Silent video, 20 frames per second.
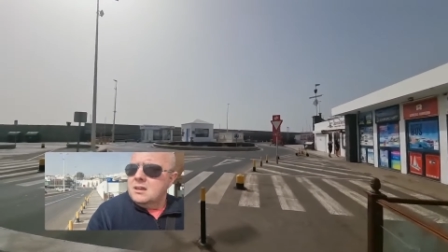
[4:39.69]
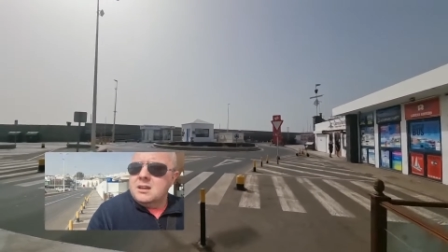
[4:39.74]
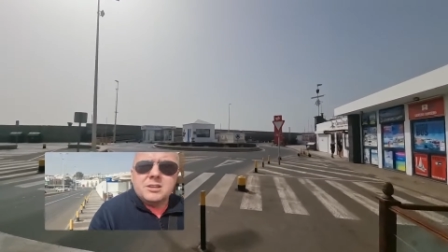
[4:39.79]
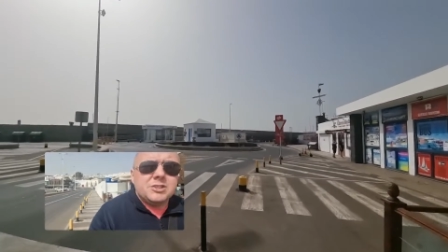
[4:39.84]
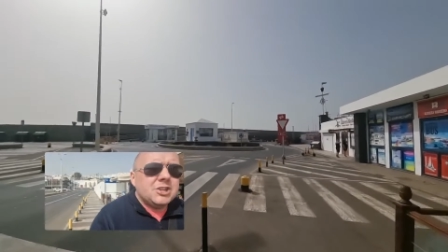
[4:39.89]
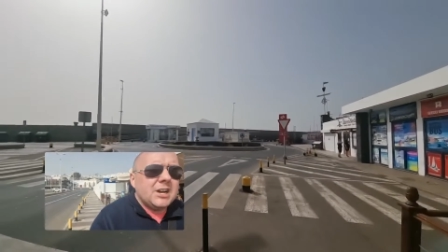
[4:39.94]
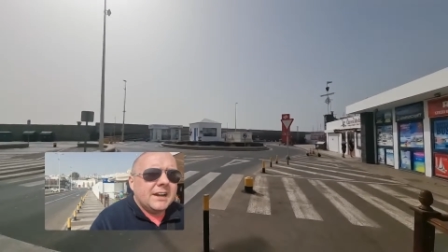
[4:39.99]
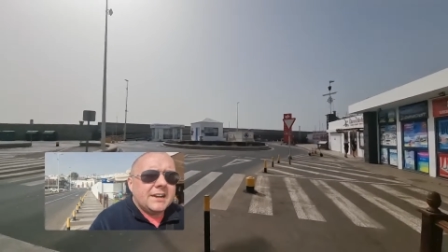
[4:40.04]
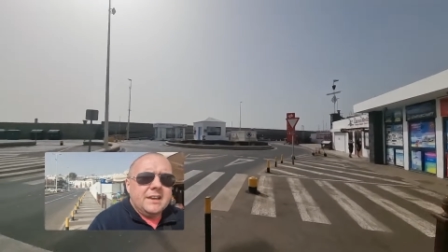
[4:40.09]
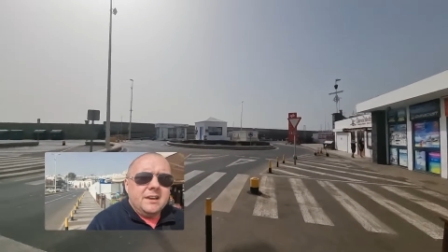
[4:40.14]

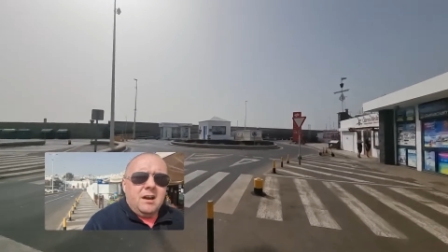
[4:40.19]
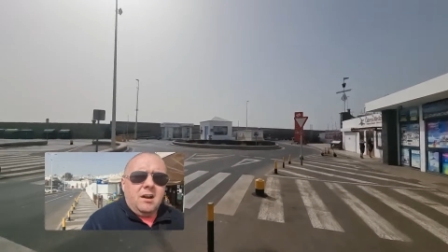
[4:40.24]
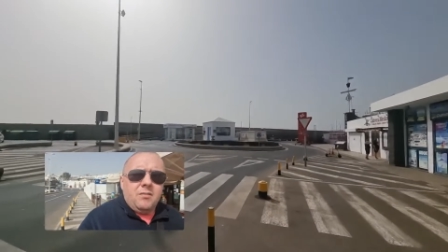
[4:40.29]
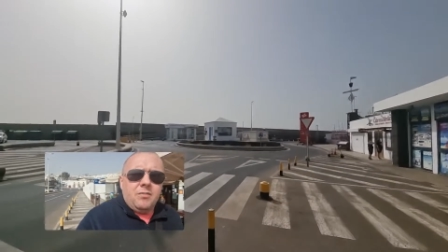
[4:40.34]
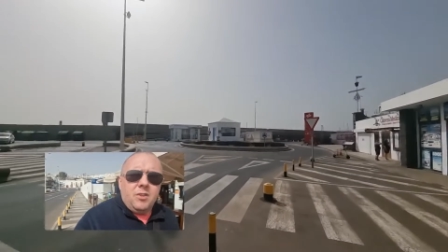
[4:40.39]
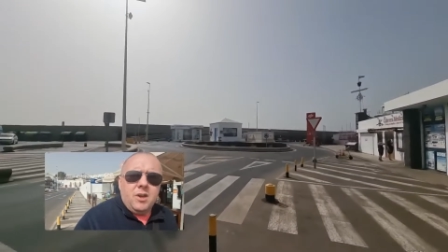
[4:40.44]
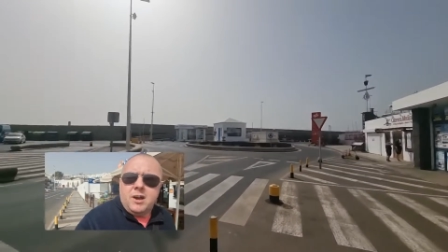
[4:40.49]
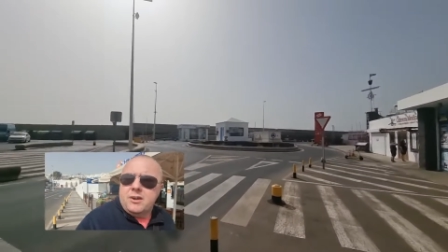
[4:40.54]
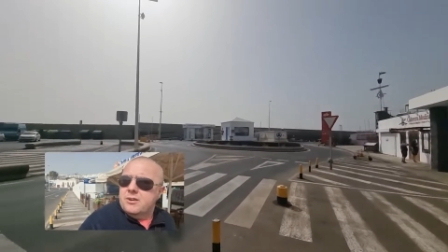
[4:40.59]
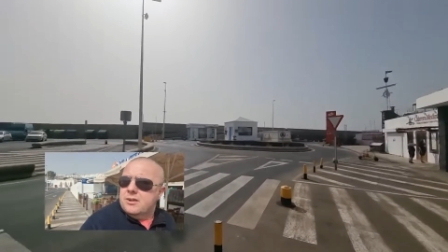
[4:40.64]
a, jacket
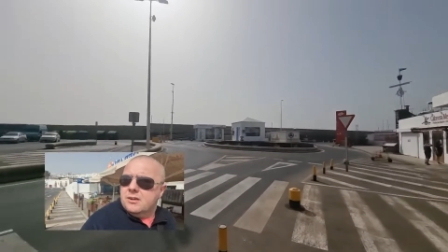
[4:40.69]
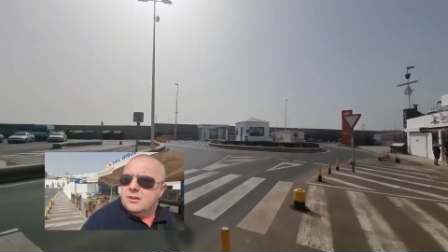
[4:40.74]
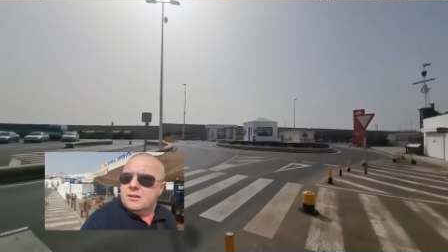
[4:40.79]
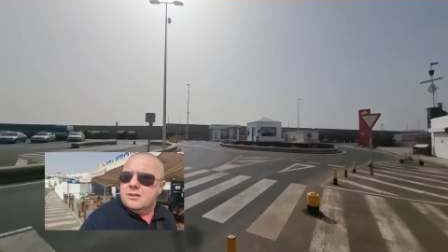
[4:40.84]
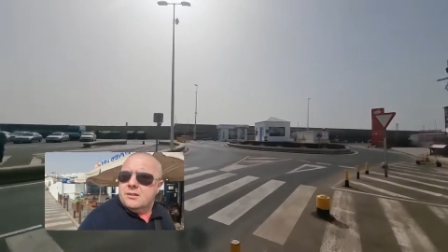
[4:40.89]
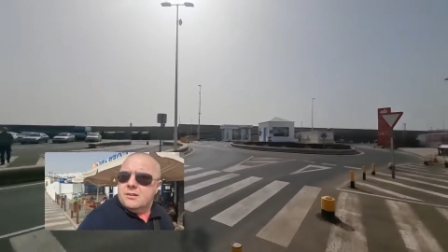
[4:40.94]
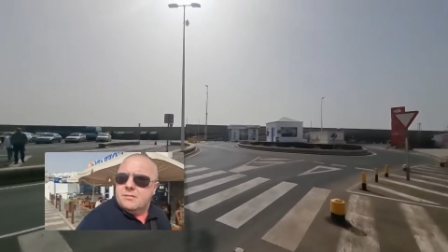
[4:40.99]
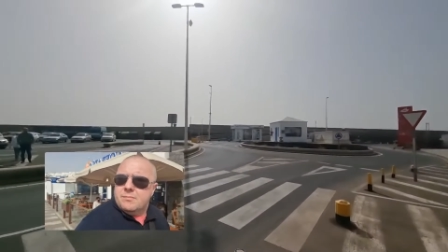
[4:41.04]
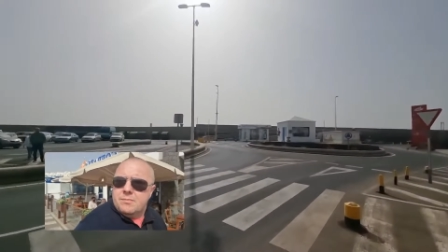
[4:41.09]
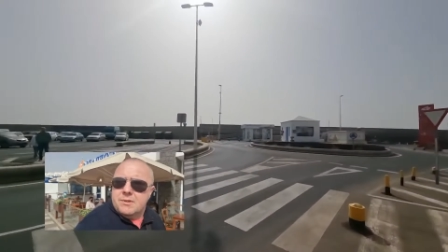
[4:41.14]
on though,
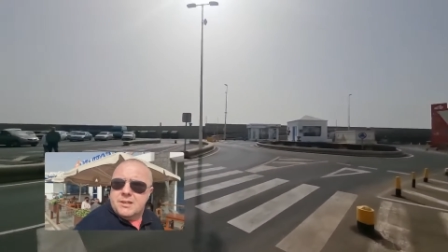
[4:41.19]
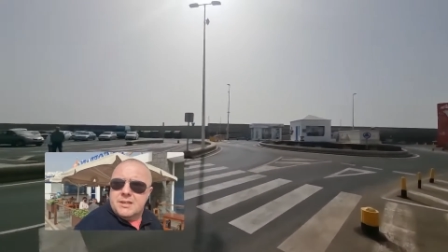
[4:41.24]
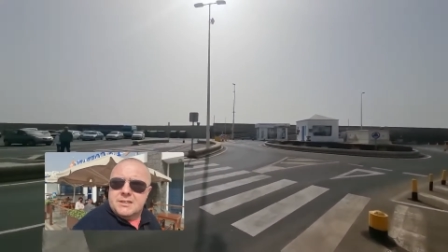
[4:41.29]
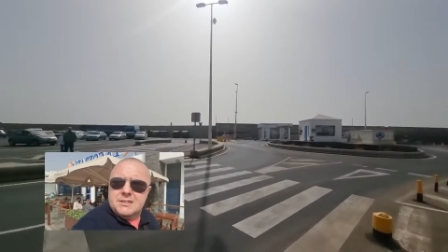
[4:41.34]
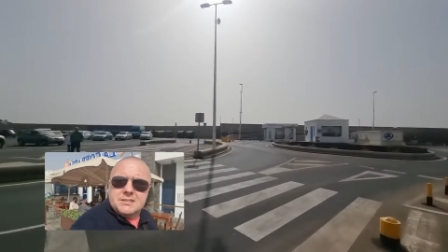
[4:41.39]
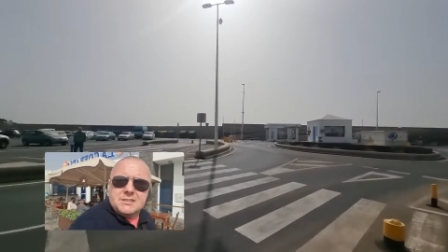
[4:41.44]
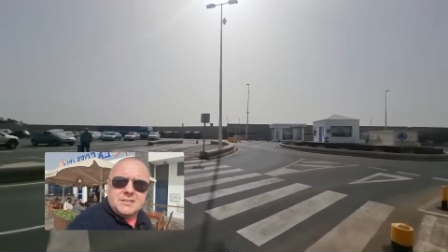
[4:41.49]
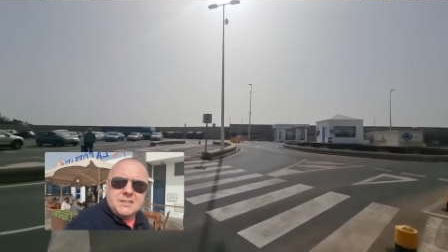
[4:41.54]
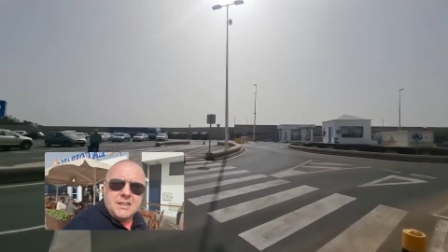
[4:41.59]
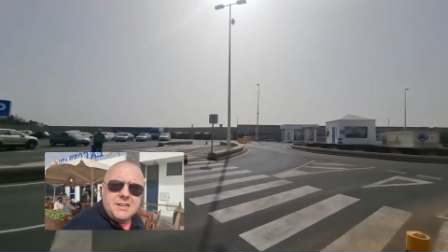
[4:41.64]
but you
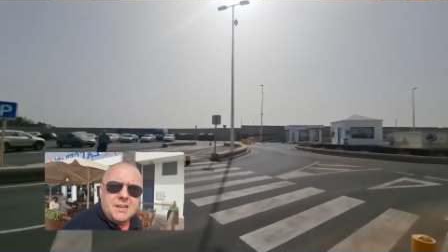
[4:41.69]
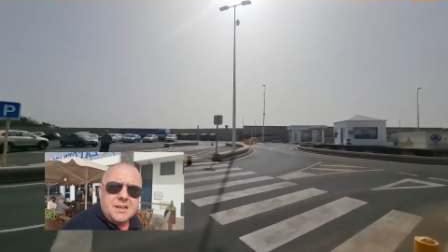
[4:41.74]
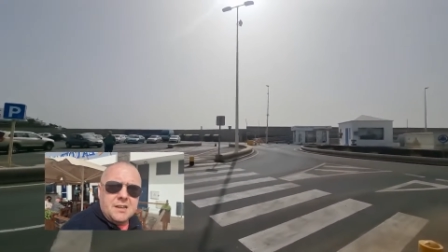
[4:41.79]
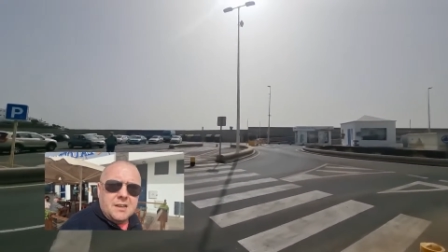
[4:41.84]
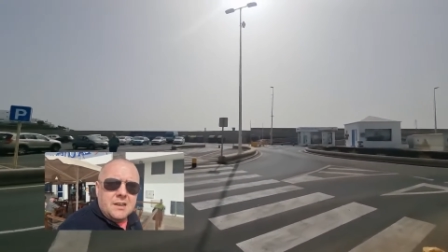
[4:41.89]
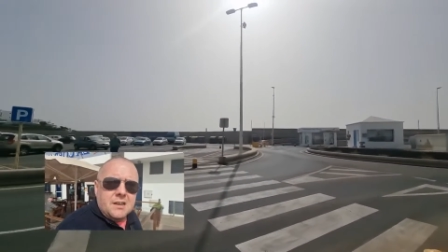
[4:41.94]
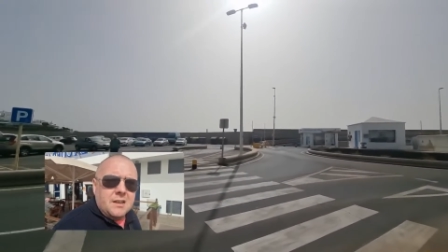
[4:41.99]
can see